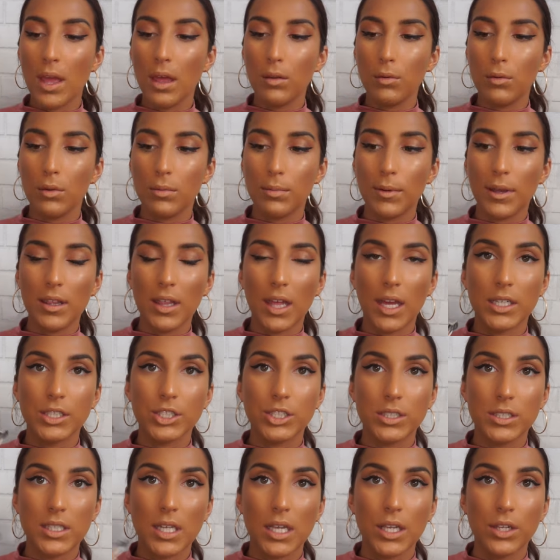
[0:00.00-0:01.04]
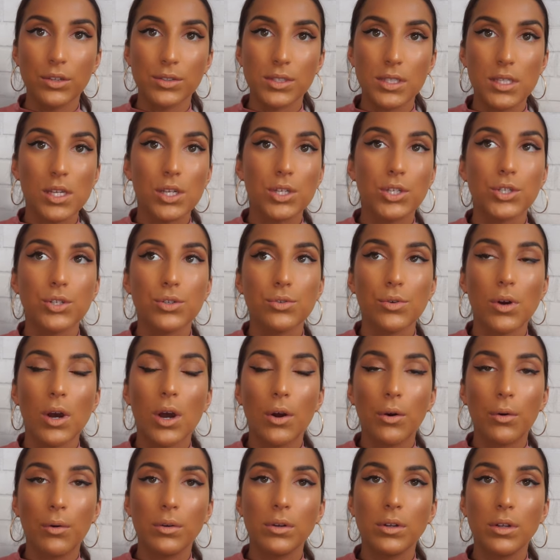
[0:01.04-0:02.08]
With my lashes, I use the
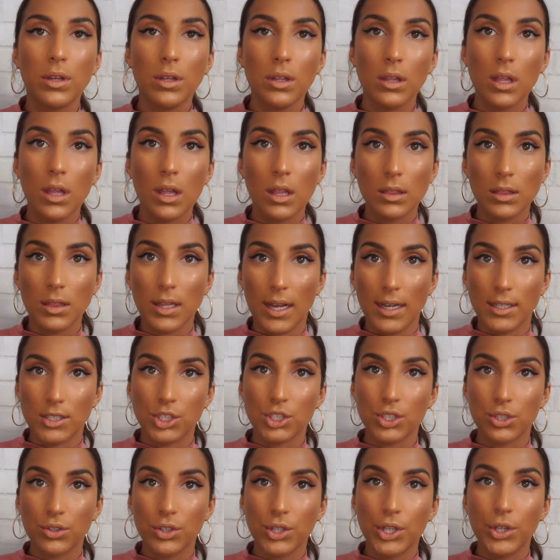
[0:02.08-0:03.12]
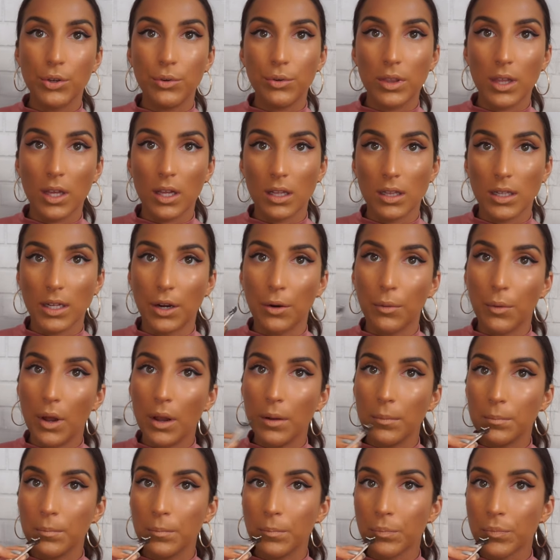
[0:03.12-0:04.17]
Duo Lash Glue, the clear
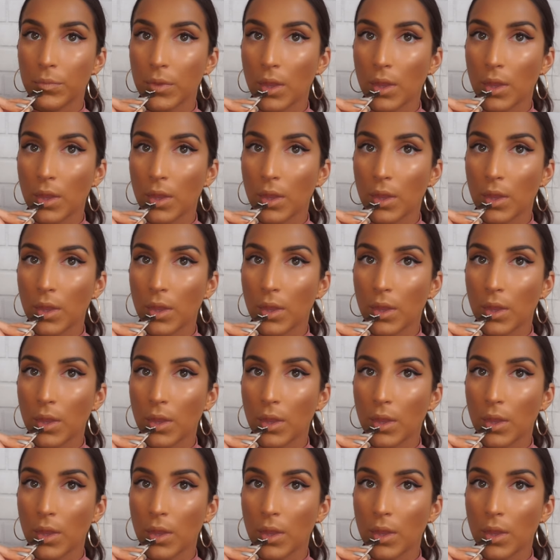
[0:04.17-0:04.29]
one.